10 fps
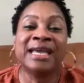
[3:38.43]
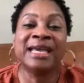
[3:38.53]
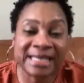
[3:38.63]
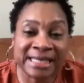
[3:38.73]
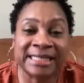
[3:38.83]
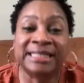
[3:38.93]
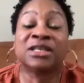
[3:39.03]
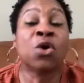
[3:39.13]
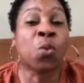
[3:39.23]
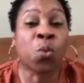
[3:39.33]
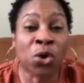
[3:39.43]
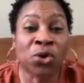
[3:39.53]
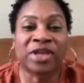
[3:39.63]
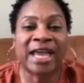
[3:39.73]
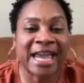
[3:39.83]
is
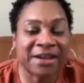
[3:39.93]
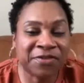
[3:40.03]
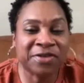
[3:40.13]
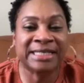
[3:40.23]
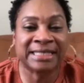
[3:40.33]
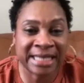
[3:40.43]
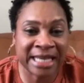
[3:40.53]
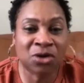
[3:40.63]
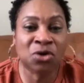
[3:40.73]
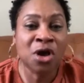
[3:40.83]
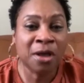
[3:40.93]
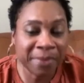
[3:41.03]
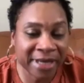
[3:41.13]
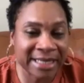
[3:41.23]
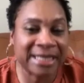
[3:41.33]
worth every single
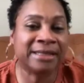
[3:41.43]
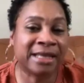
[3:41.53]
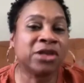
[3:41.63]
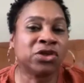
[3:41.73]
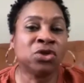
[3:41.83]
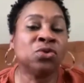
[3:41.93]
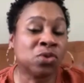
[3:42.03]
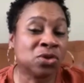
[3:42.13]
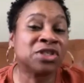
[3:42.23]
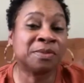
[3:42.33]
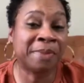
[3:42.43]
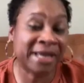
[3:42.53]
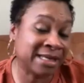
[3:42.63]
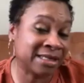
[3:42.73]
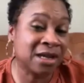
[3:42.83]
penny that you will
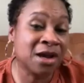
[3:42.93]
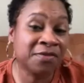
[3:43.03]
spend